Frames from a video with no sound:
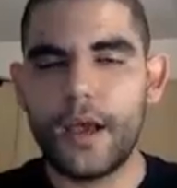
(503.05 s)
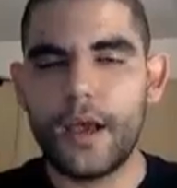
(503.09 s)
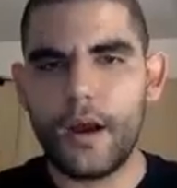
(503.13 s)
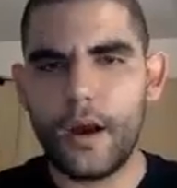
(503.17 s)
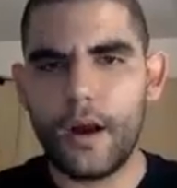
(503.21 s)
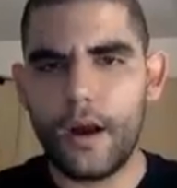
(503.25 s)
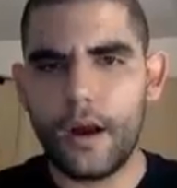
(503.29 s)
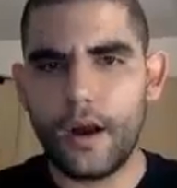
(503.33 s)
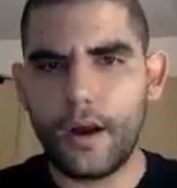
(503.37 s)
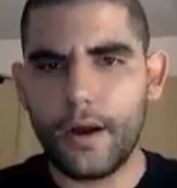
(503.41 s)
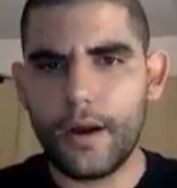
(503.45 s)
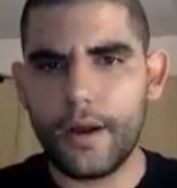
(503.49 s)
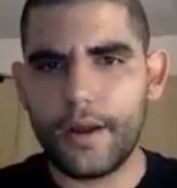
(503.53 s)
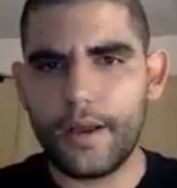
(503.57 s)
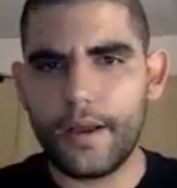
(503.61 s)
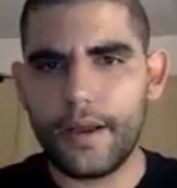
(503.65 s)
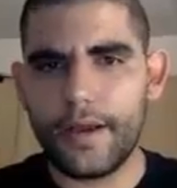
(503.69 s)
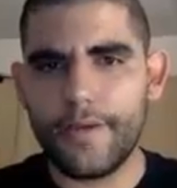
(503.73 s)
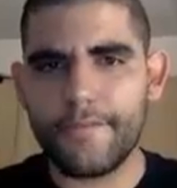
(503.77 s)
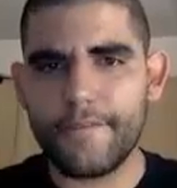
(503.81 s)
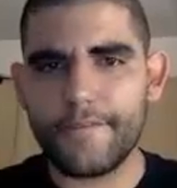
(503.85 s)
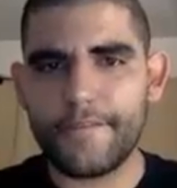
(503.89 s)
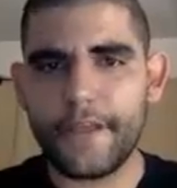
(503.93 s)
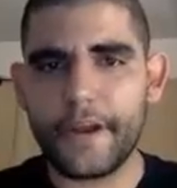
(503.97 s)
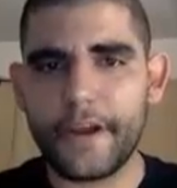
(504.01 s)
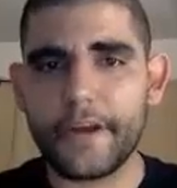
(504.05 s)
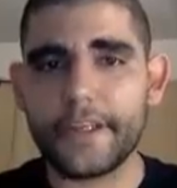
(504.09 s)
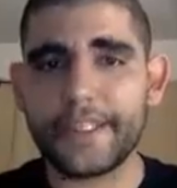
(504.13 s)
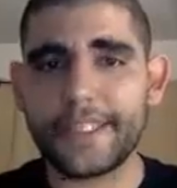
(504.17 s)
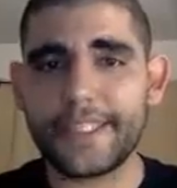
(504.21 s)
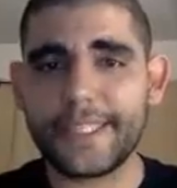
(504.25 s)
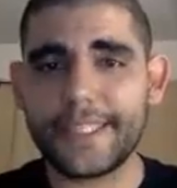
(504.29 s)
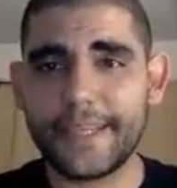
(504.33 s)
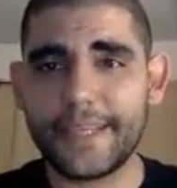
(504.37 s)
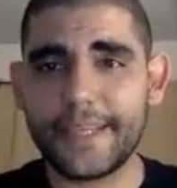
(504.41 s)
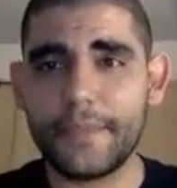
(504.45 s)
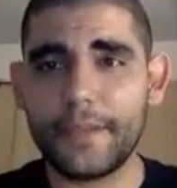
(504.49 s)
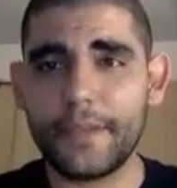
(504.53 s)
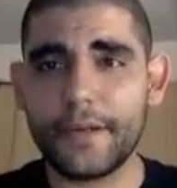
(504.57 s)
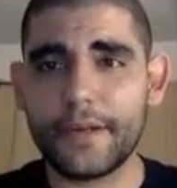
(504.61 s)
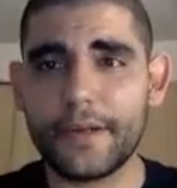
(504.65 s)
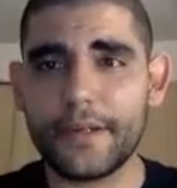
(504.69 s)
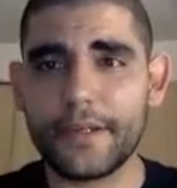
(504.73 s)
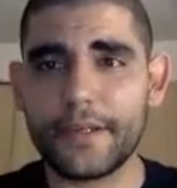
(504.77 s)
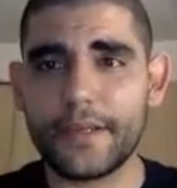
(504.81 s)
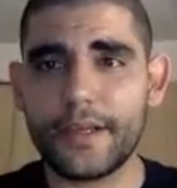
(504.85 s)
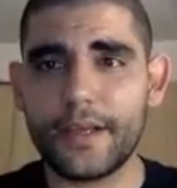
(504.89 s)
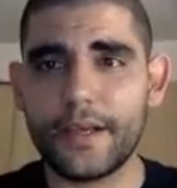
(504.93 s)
are very similar